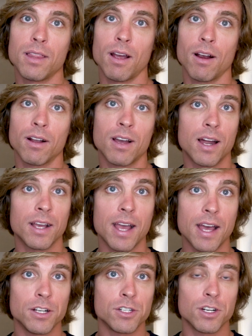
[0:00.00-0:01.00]
they're cutting
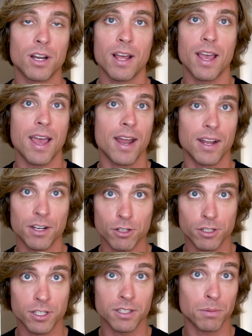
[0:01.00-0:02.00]
edge and
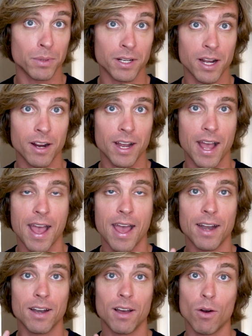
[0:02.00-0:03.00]
interdisciplinary,
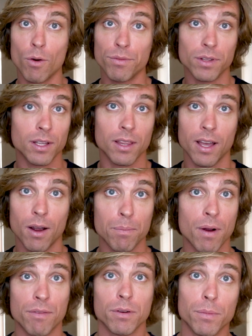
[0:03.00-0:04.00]
and hopefully they are
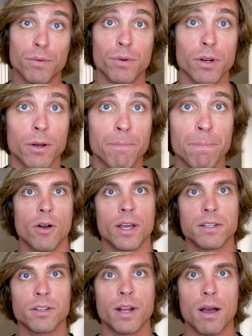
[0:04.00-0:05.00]
profitable for you.
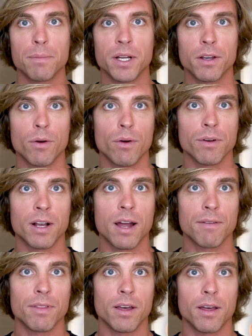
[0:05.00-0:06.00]
Okay, so now I'm gonna go over
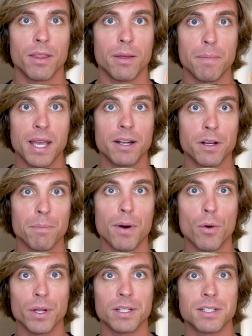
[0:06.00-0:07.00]
kind of the main
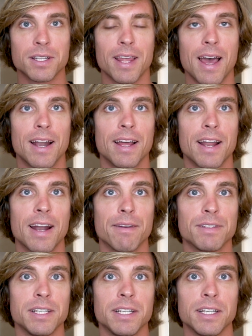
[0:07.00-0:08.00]
components that an
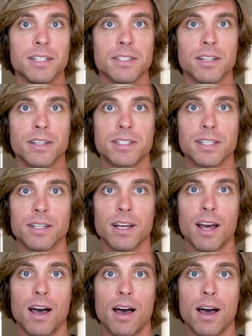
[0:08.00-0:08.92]
NFT needs. Let's see,